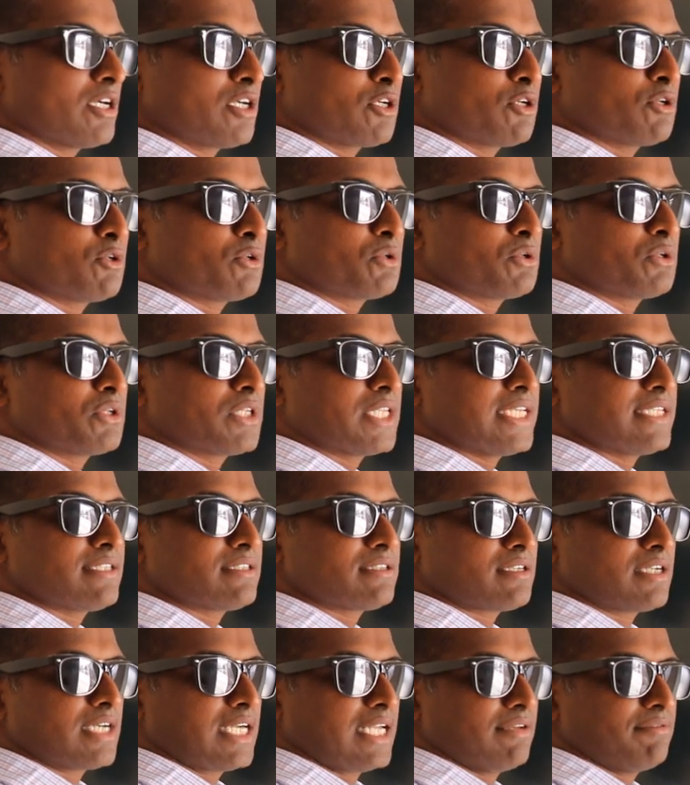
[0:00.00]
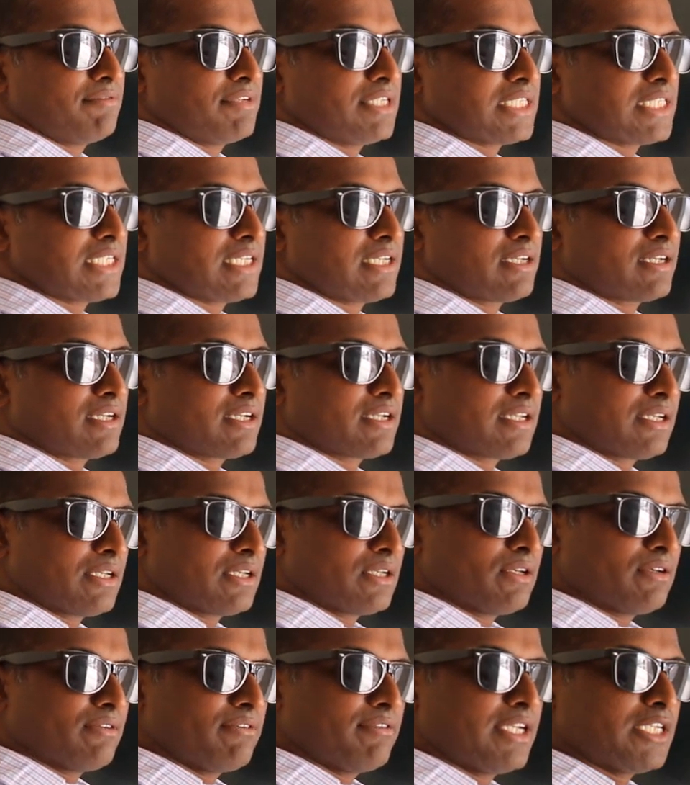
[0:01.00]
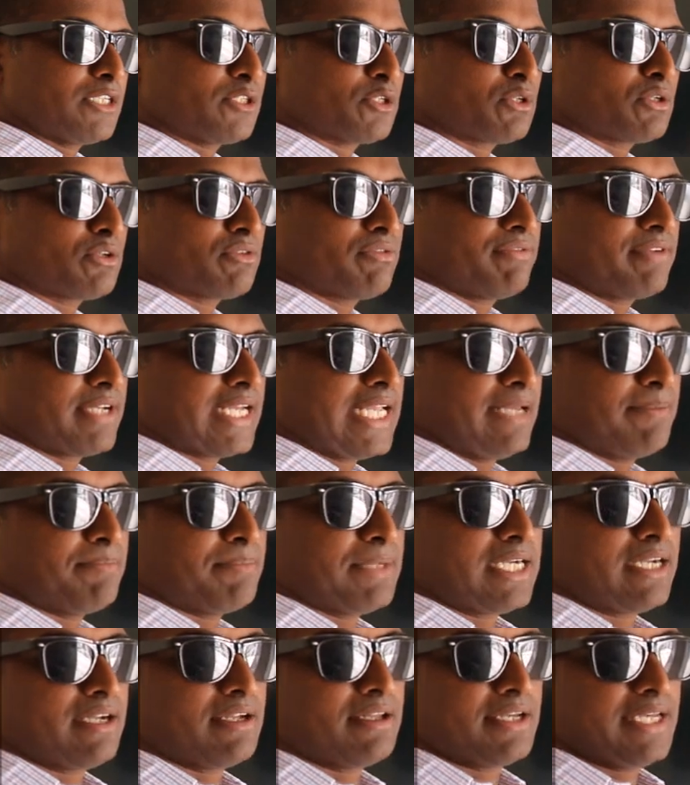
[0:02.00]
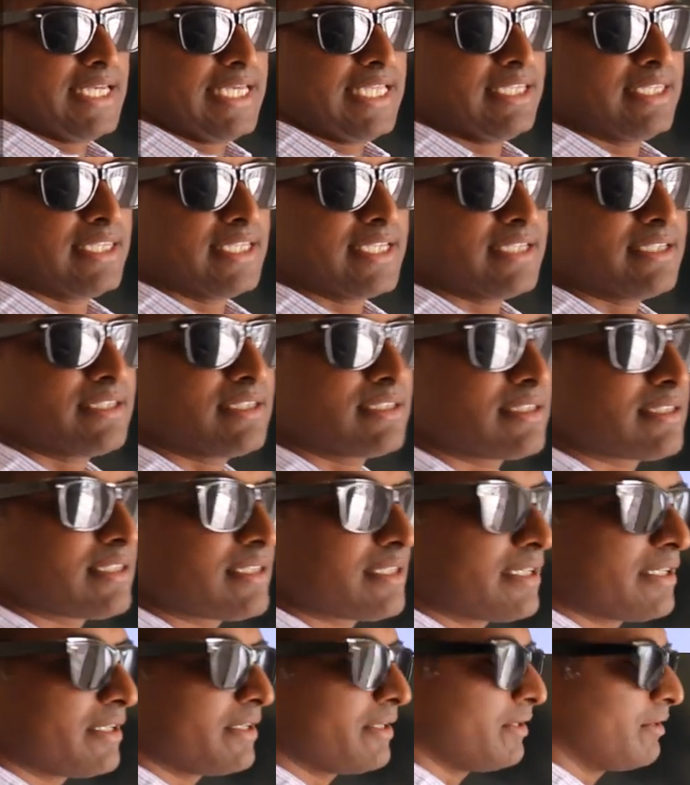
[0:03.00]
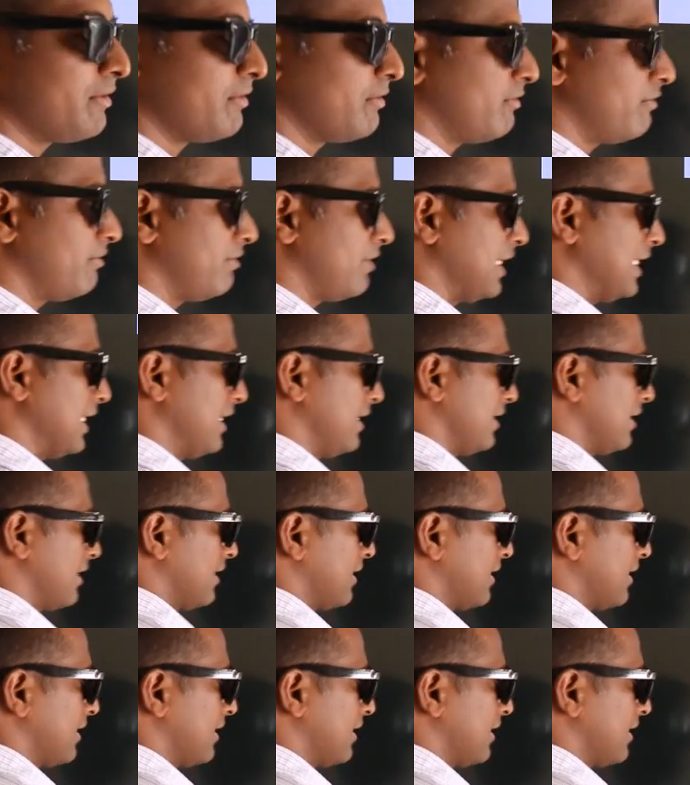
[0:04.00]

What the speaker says: To do this division, we should frame it in this way.